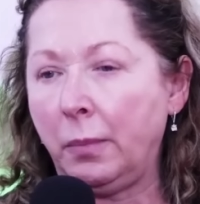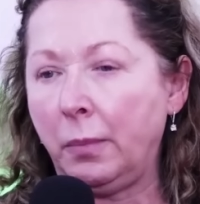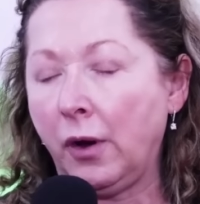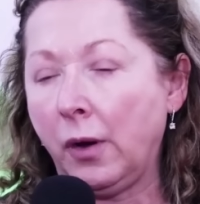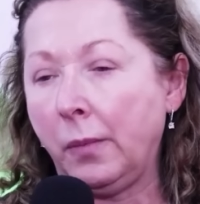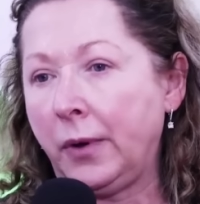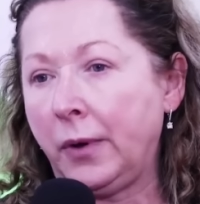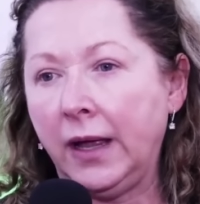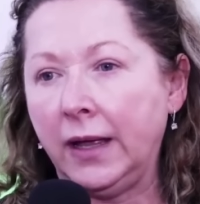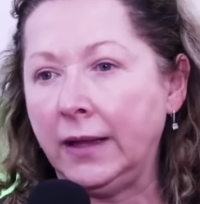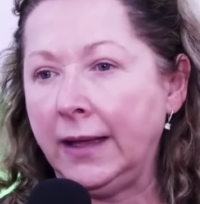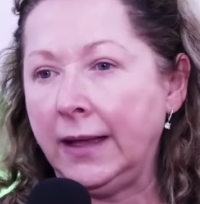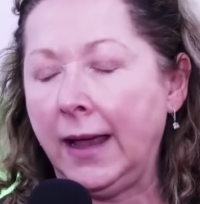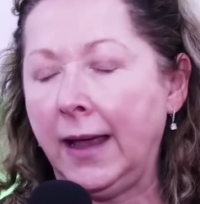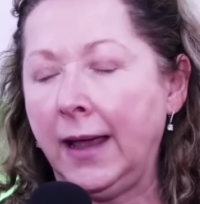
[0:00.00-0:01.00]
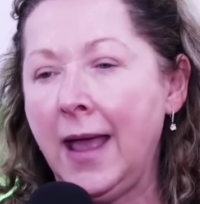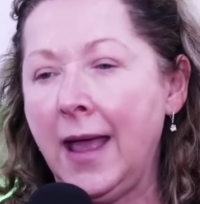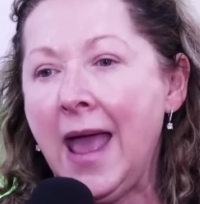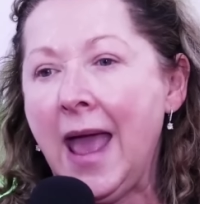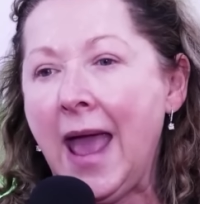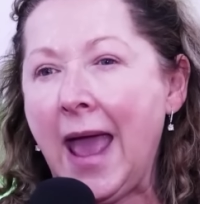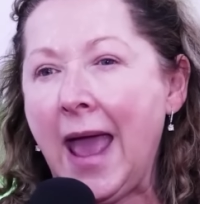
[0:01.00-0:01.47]
appropriately,
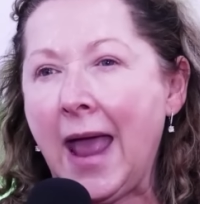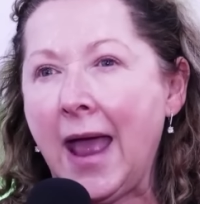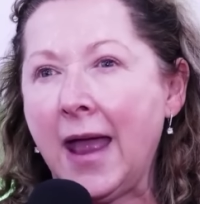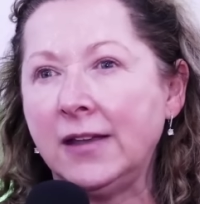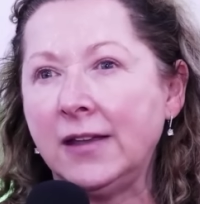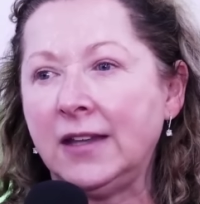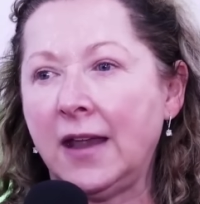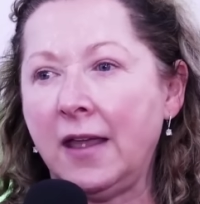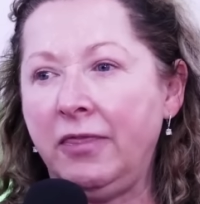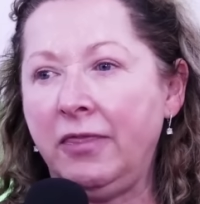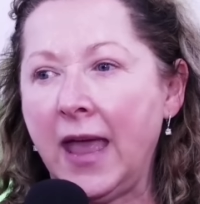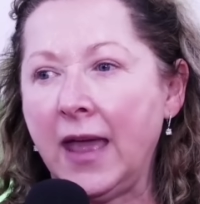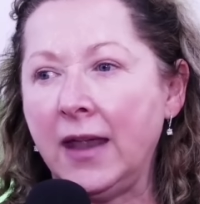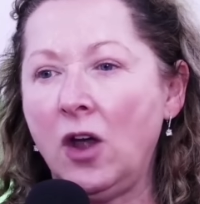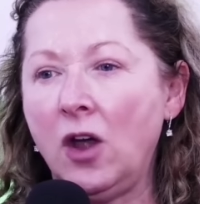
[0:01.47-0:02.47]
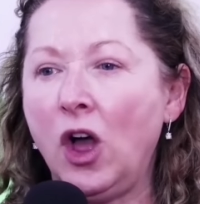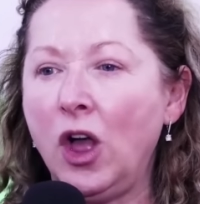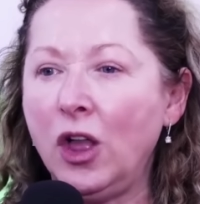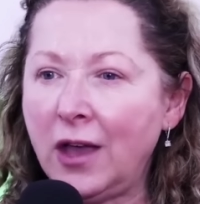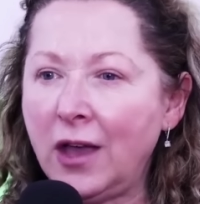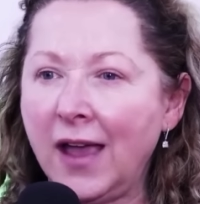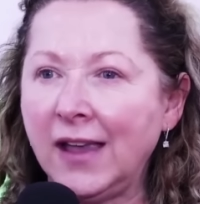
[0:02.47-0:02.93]
and then all
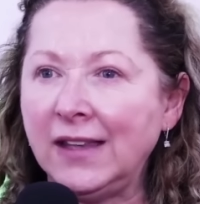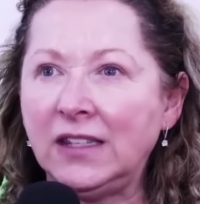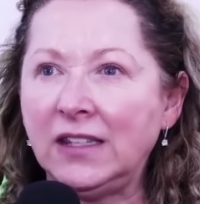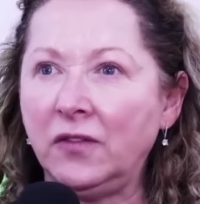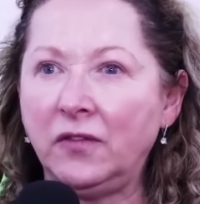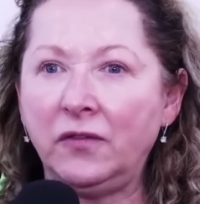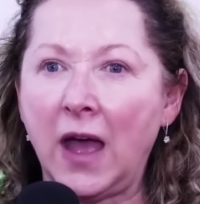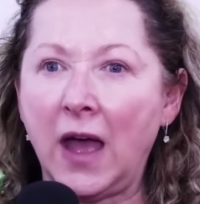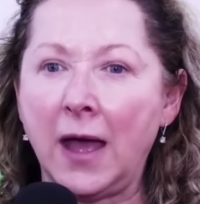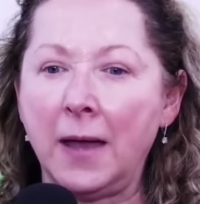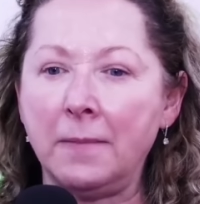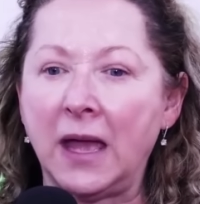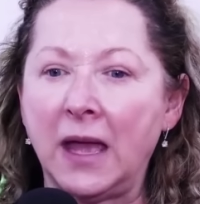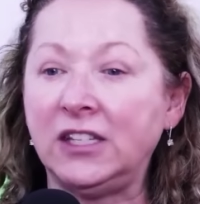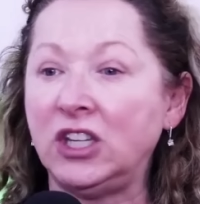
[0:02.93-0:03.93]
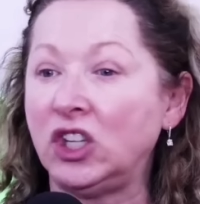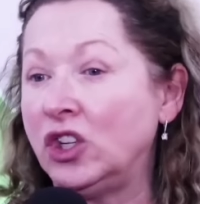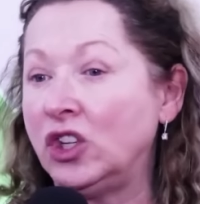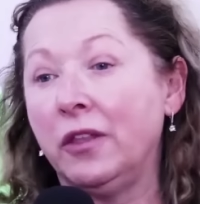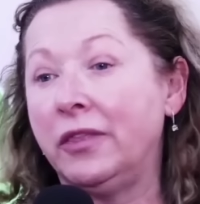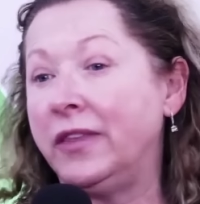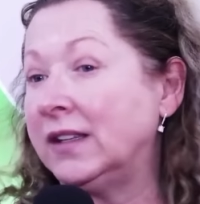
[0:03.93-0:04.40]
kinds of um, additional
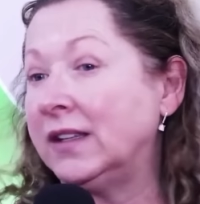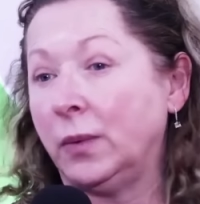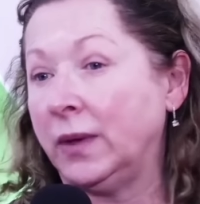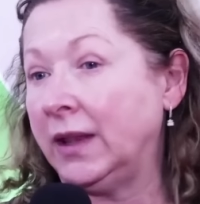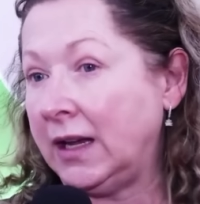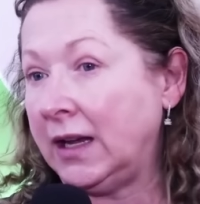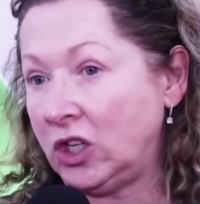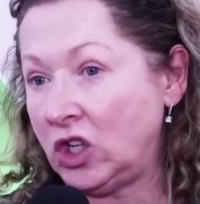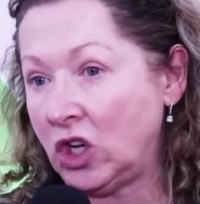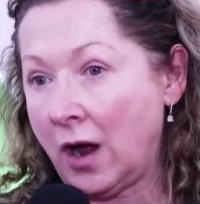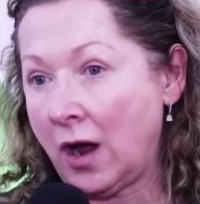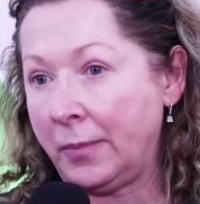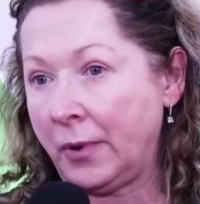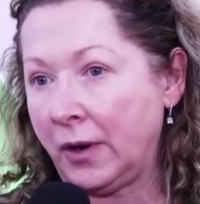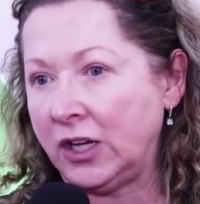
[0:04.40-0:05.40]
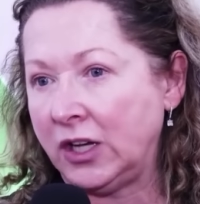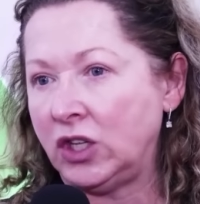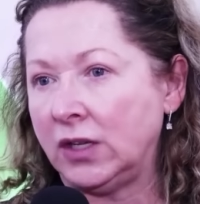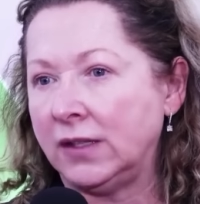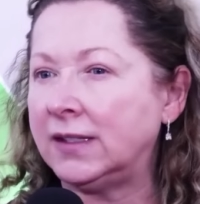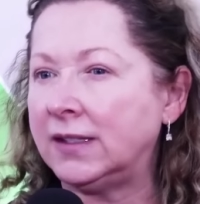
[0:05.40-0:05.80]
things related to operations.